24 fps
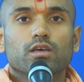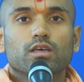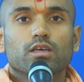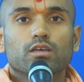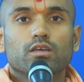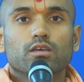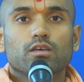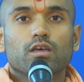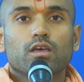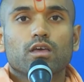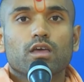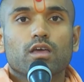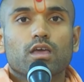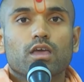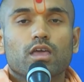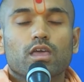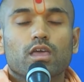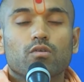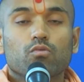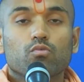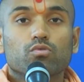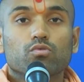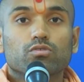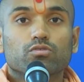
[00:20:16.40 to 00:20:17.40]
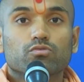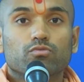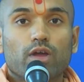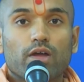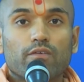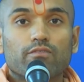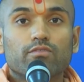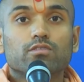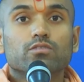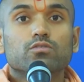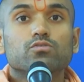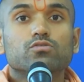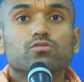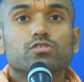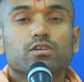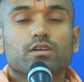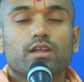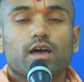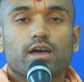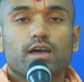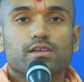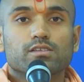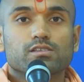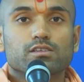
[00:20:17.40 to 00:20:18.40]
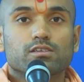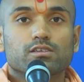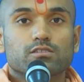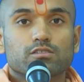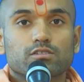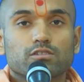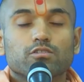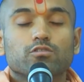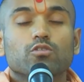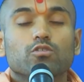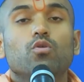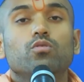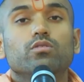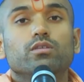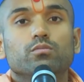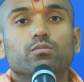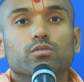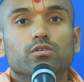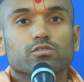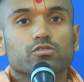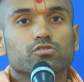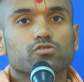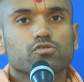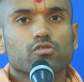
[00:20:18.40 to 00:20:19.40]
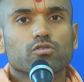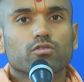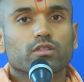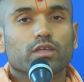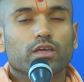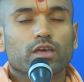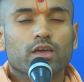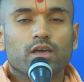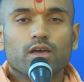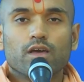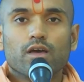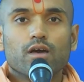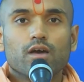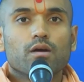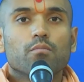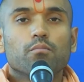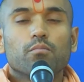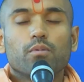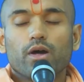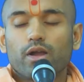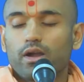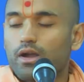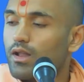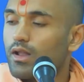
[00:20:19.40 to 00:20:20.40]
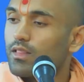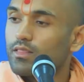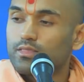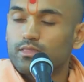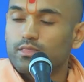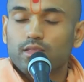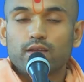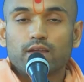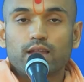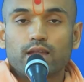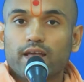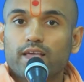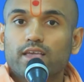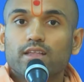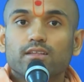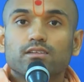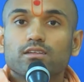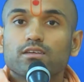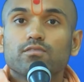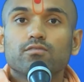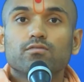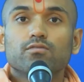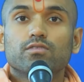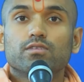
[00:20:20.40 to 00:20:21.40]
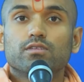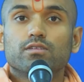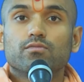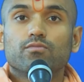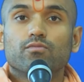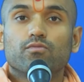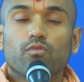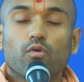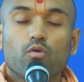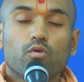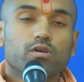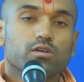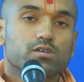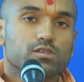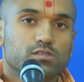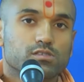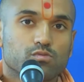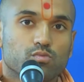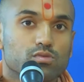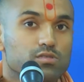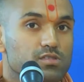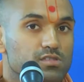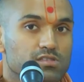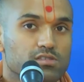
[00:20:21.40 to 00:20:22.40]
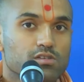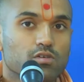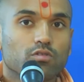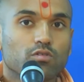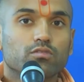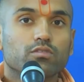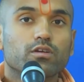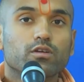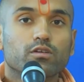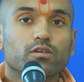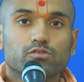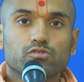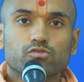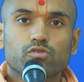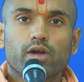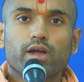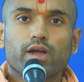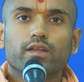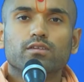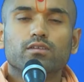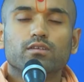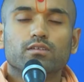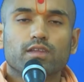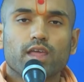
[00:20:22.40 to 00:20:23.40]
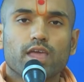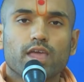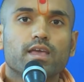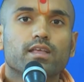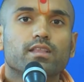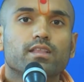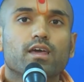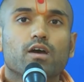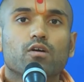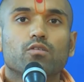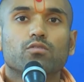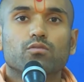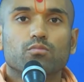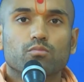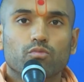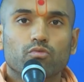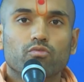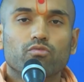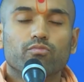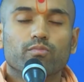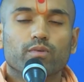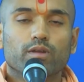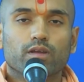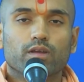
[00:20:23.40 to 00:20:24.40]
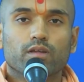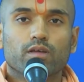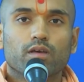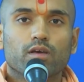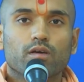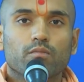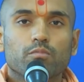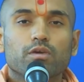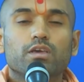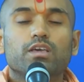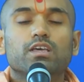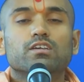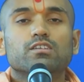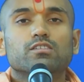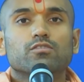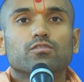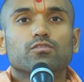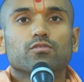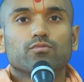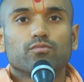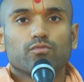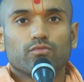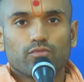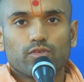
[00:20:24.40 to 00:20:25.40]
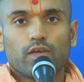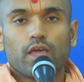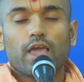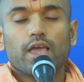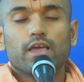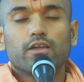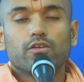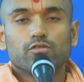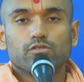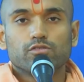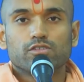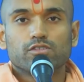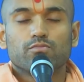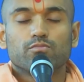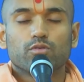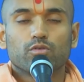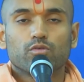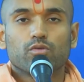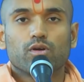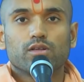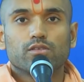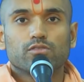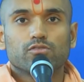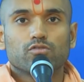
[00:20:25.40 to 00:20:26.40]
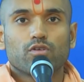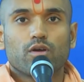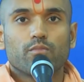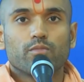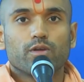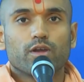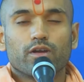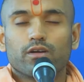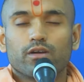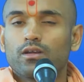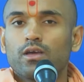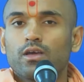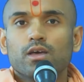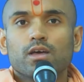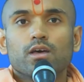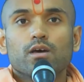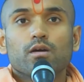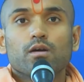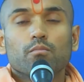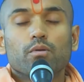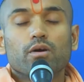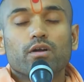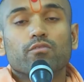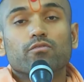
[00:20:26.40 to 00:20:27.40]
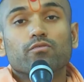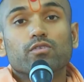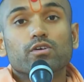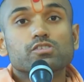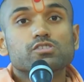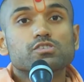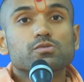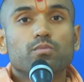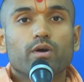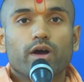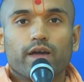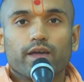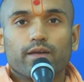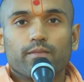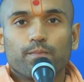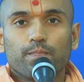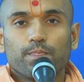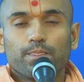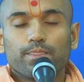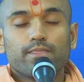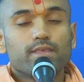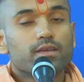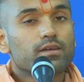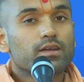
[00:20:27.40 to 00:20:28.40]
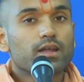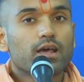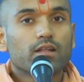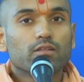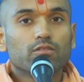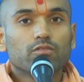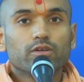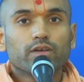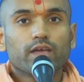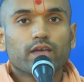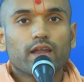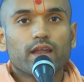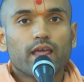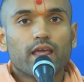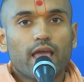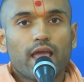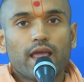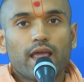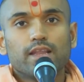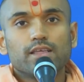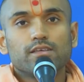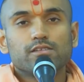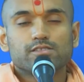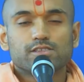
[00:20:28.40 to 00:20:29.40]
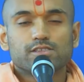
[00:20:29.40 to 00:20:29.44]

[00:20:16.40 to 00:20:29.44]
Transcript: it was revolutionizing slowly but surely. But the negative force was still there trying to take down the movement because of haters of Bhagwan Swaminarayan. But Vajibai did not look at any side.